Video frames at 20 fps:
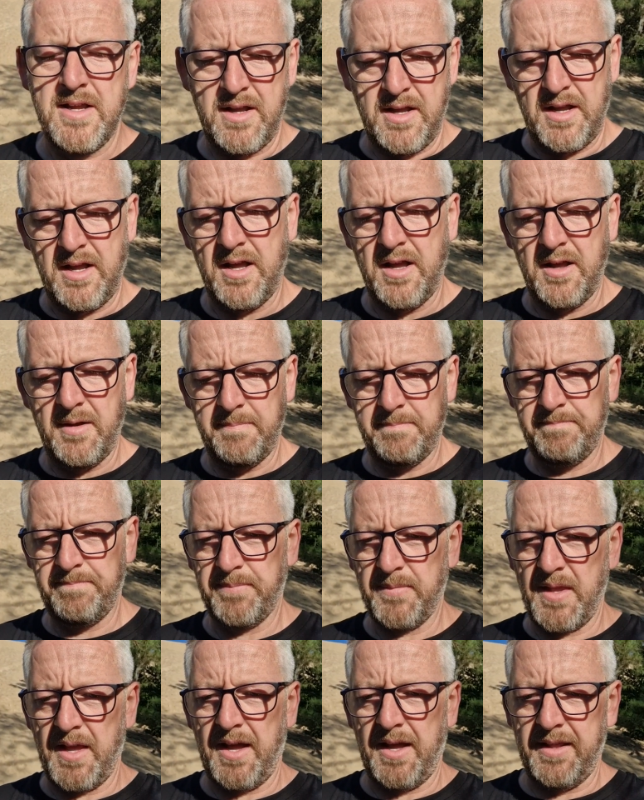And
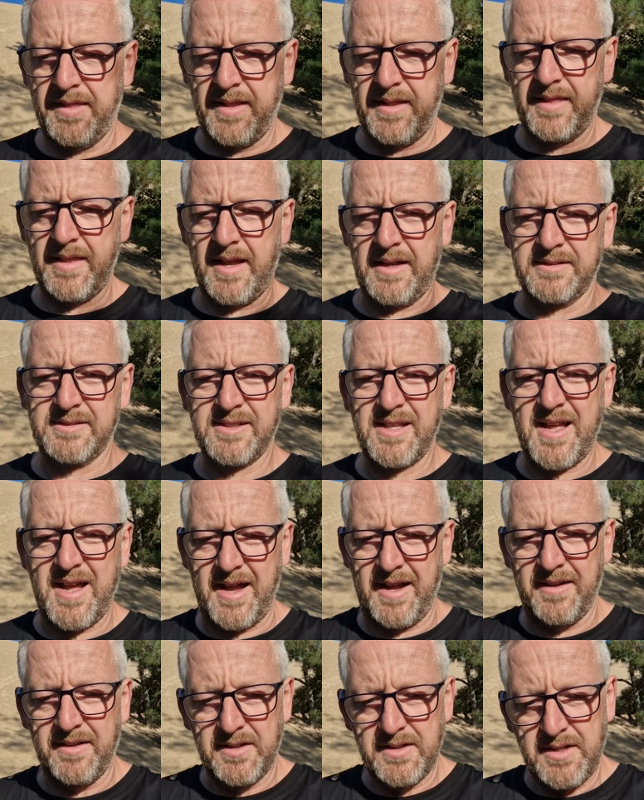then that's
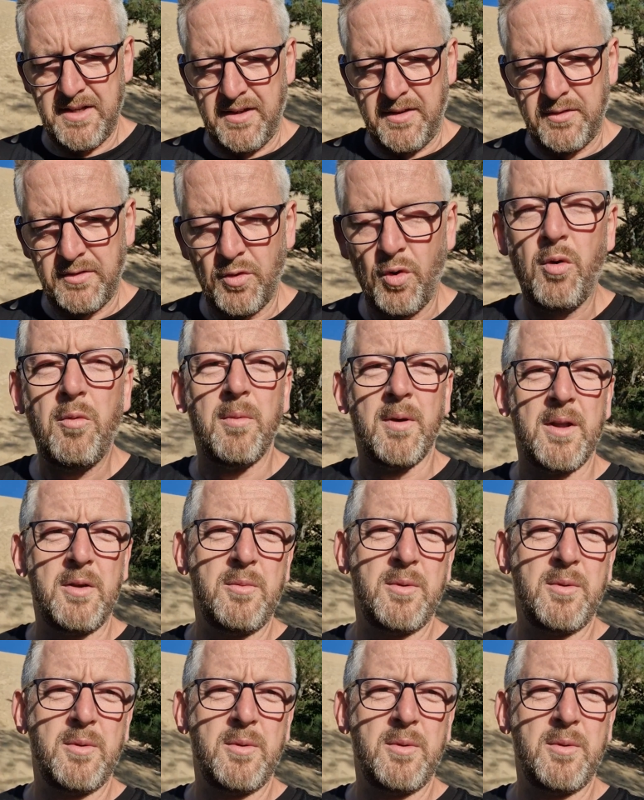that. Normally